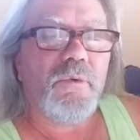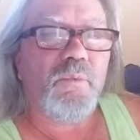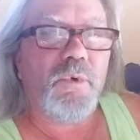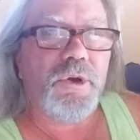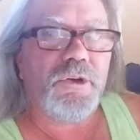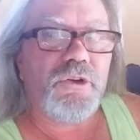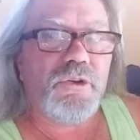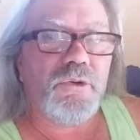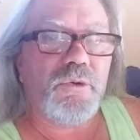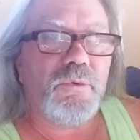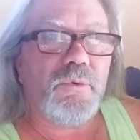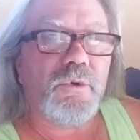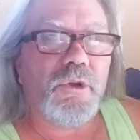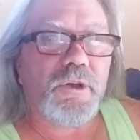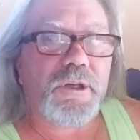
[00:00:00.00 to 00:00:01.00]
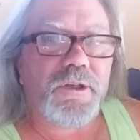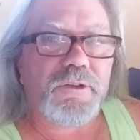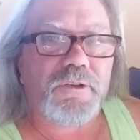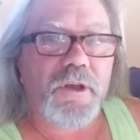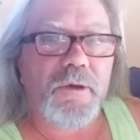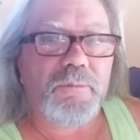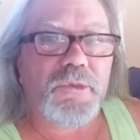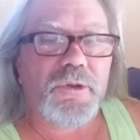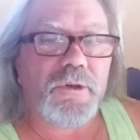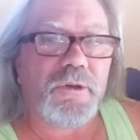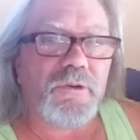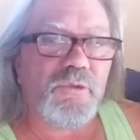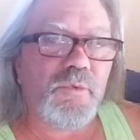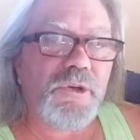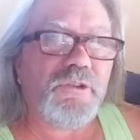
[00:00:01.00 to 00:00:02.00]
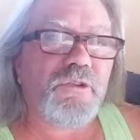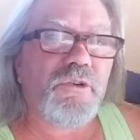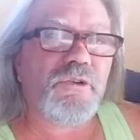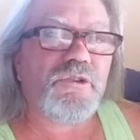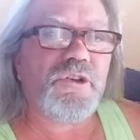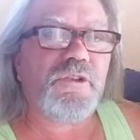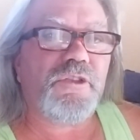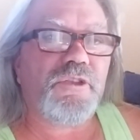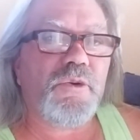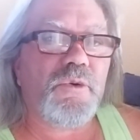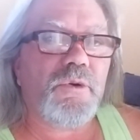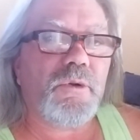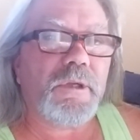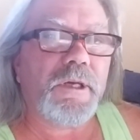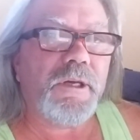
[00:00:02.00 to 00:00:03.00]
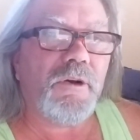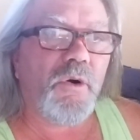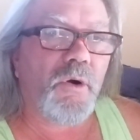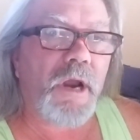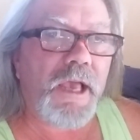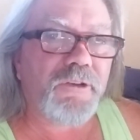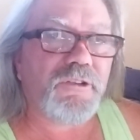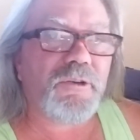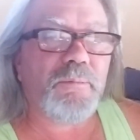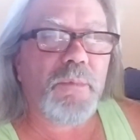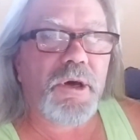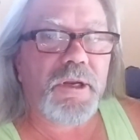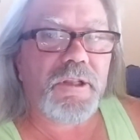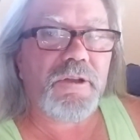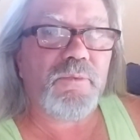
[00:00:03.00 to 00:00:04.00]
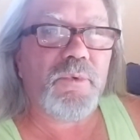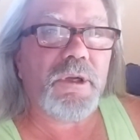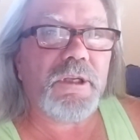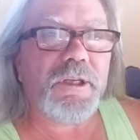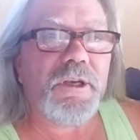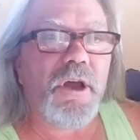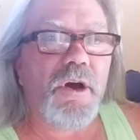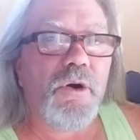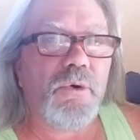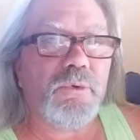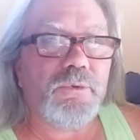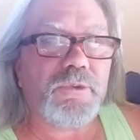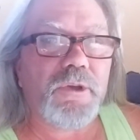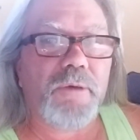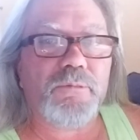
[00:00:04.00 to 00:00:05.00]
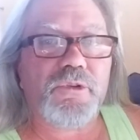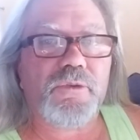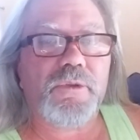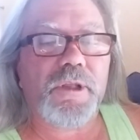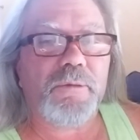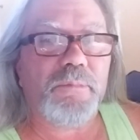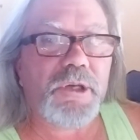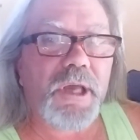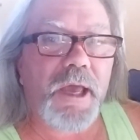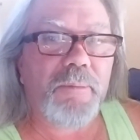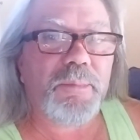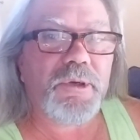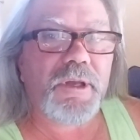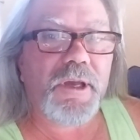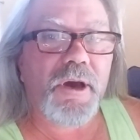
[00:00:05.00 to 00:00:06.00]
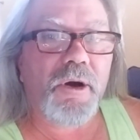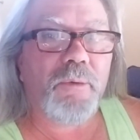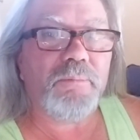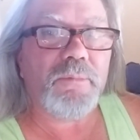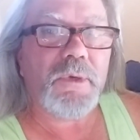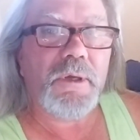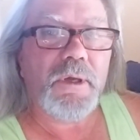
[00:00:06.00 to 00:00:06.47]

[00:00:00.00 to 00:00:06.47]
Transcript: when you look at something, you research it thoroughly or ask somebody that really knows. I'm sure they'd be happy to help.